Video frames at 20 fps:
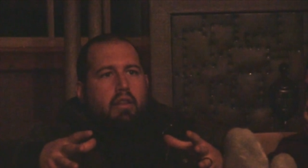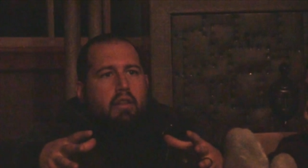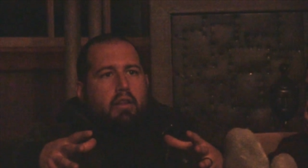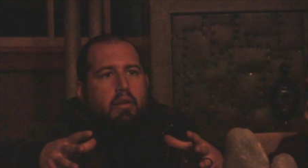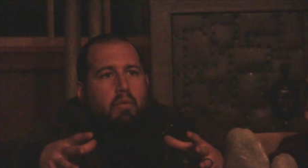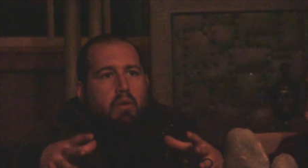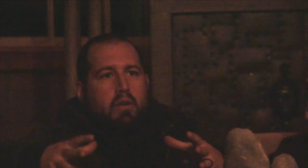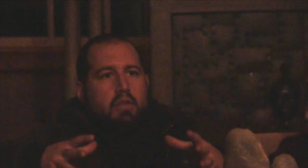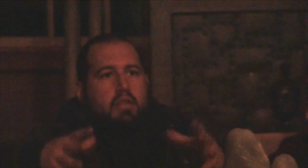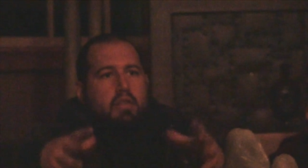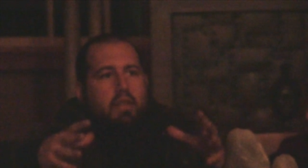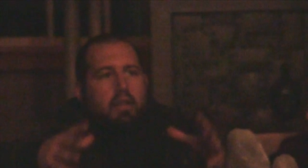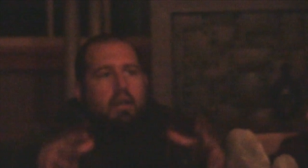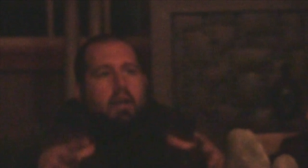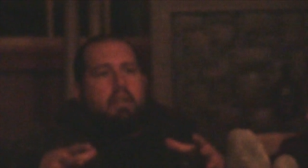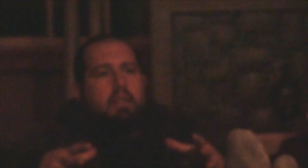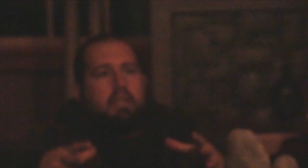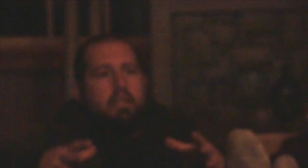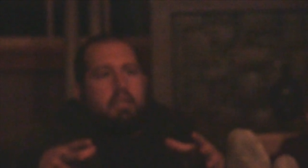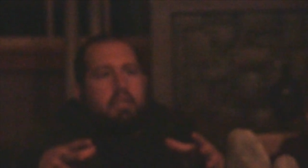there was a
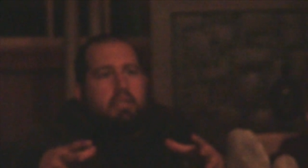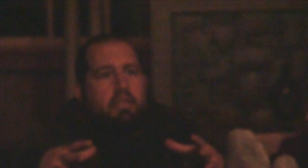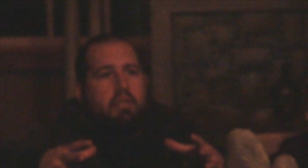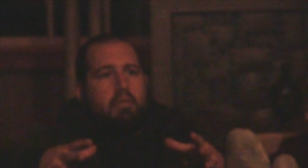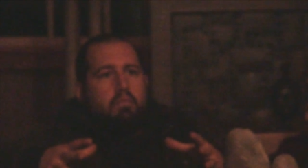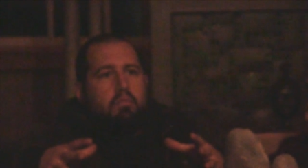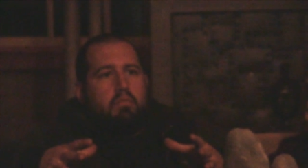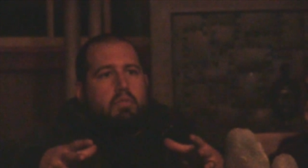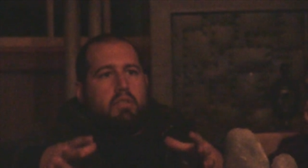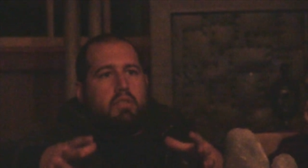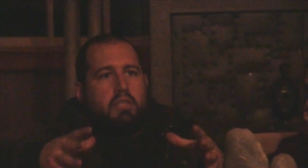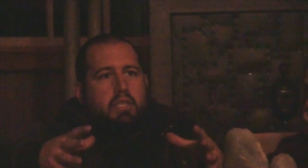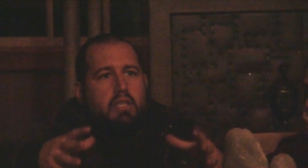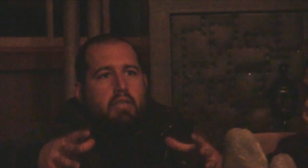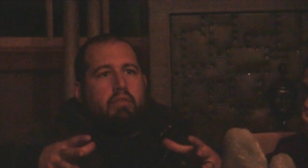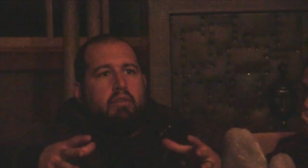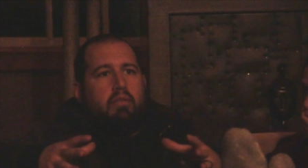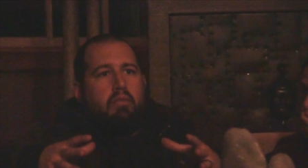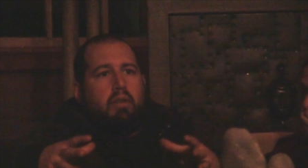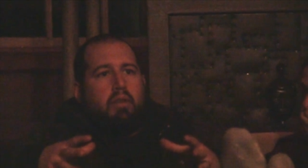thought system
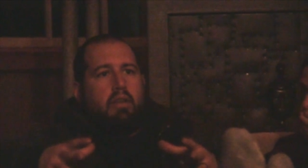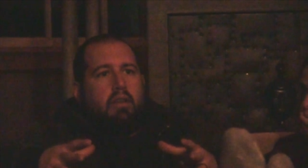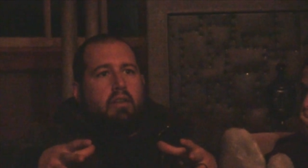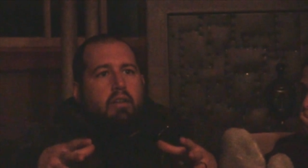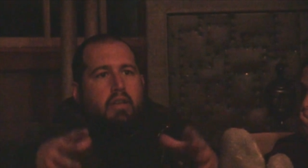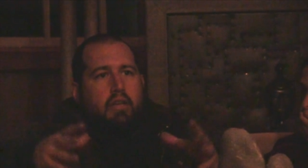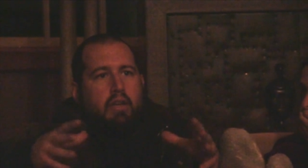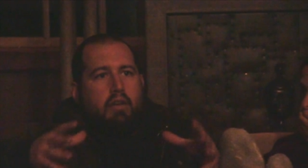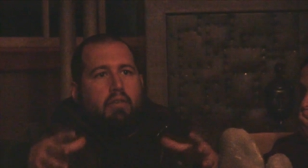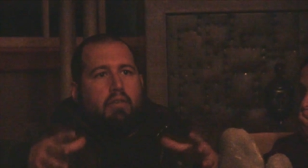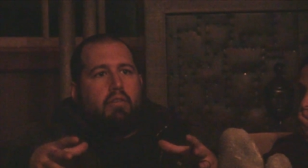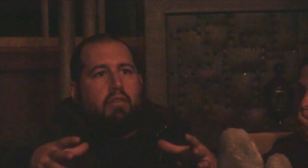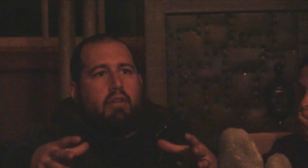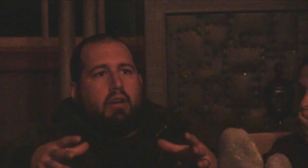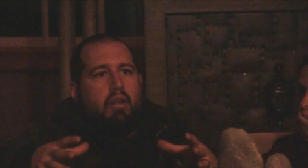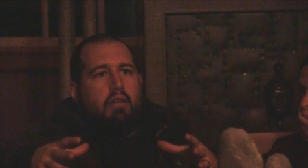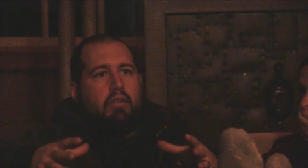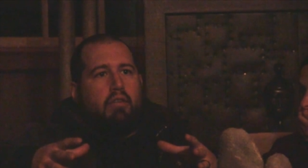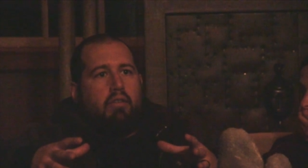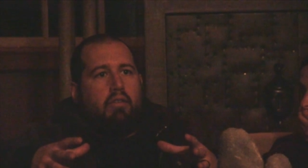deceiving me, the ego's
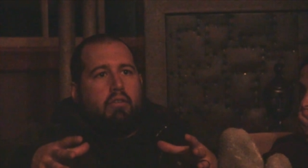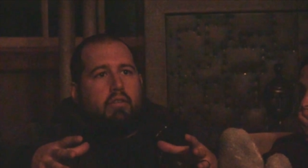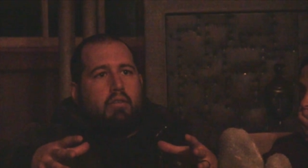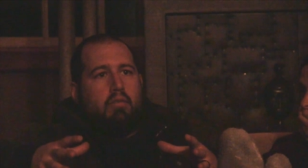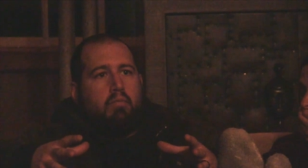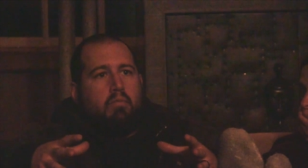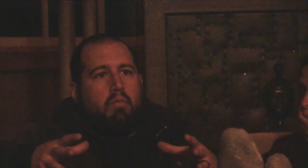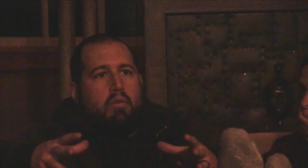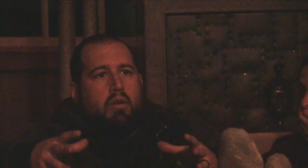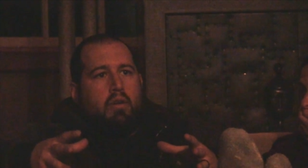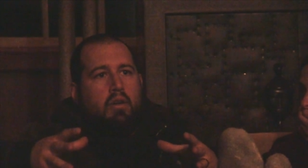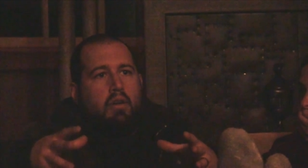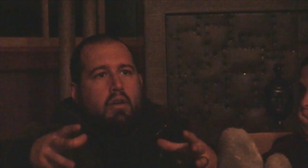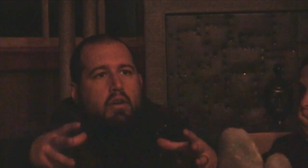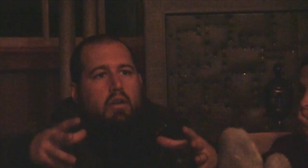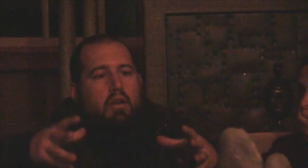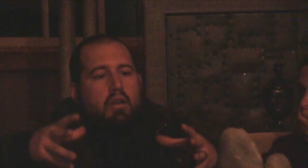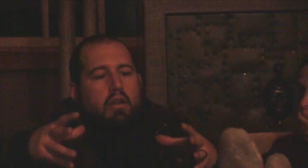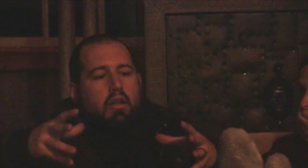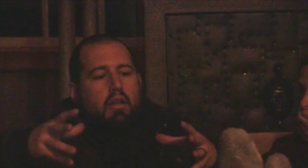thought system,
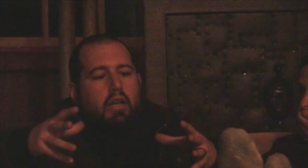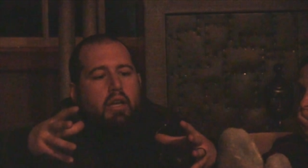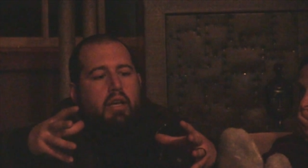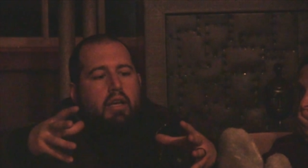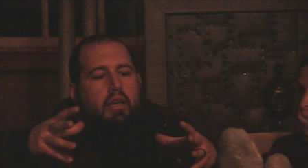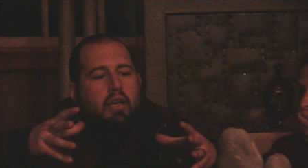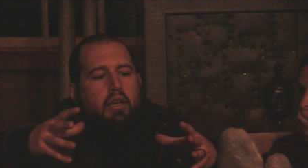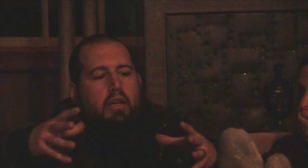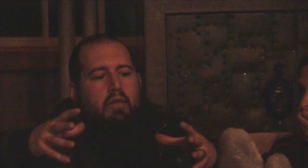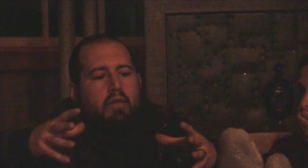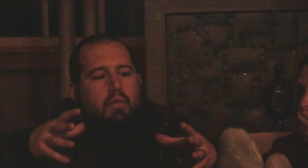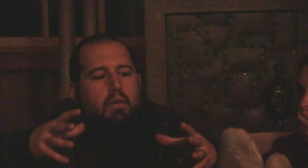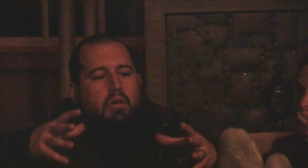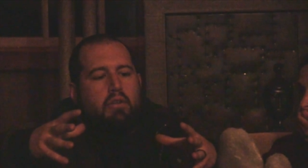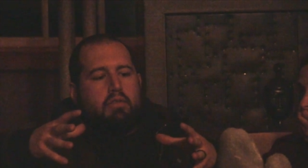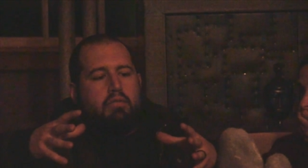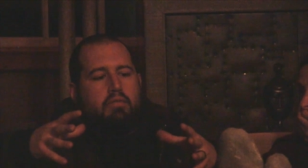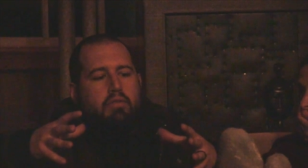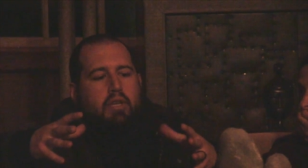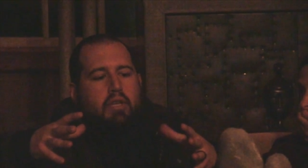like it
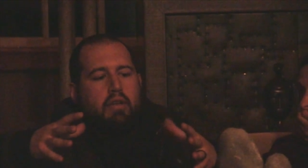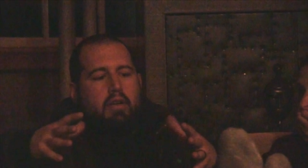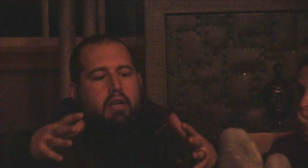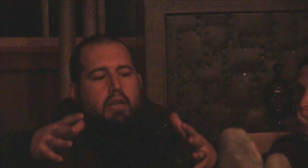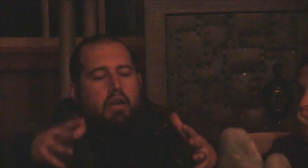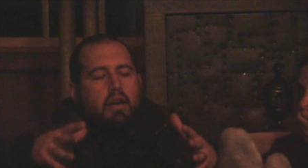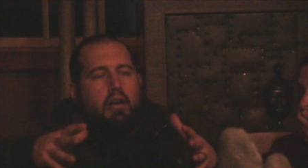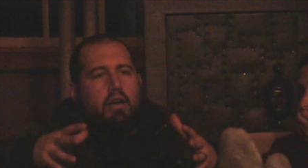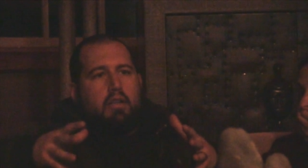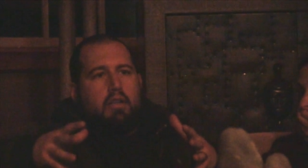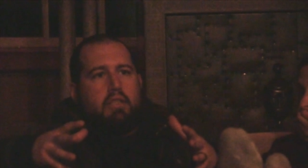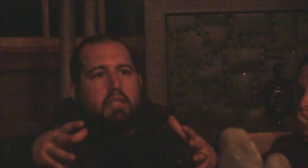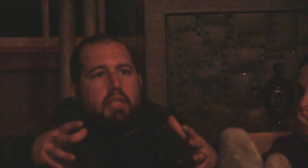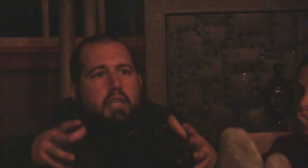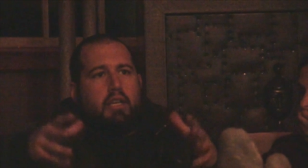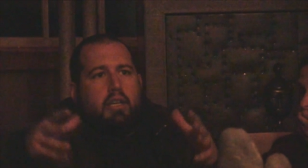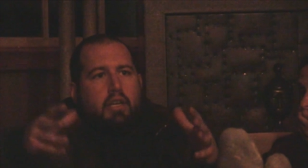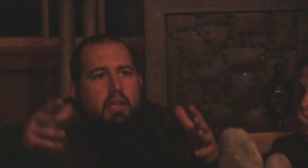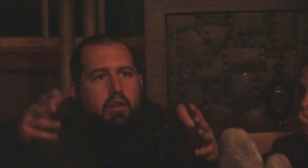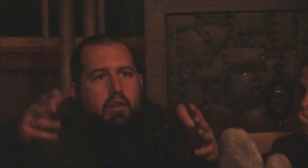was very hard to,
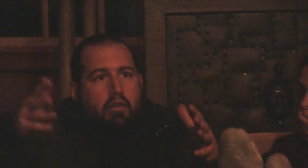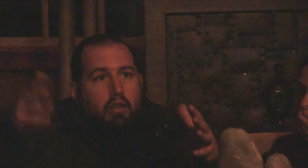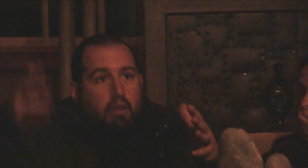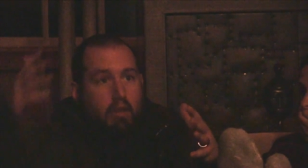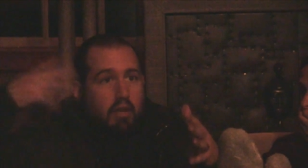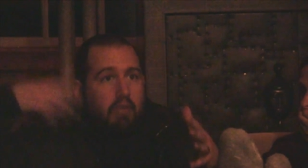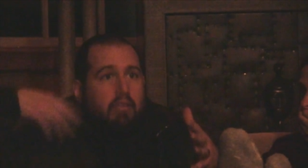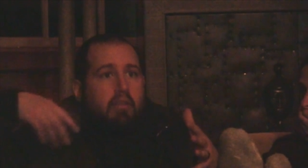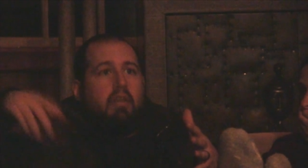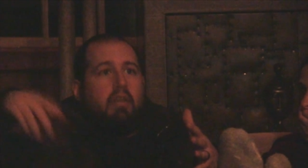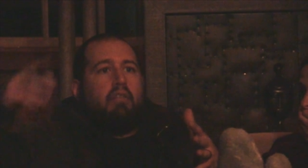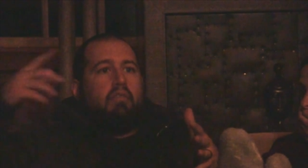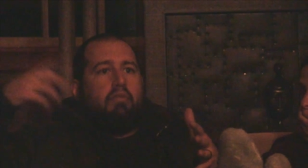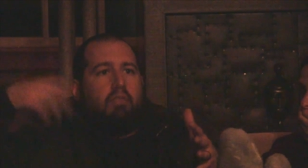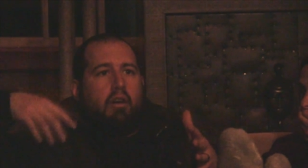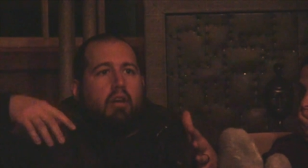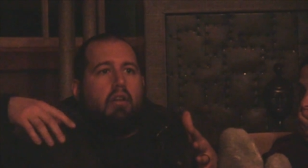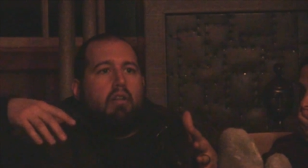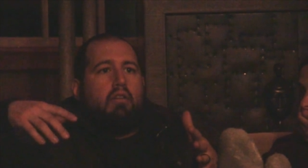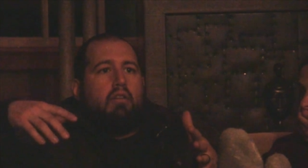to listen and
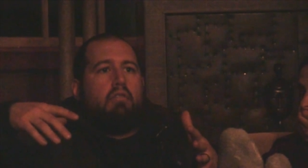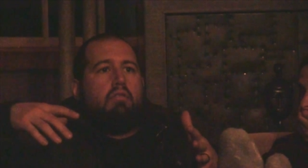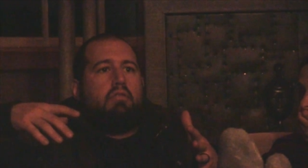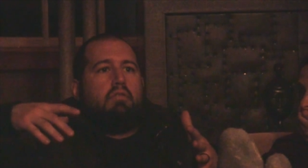follow.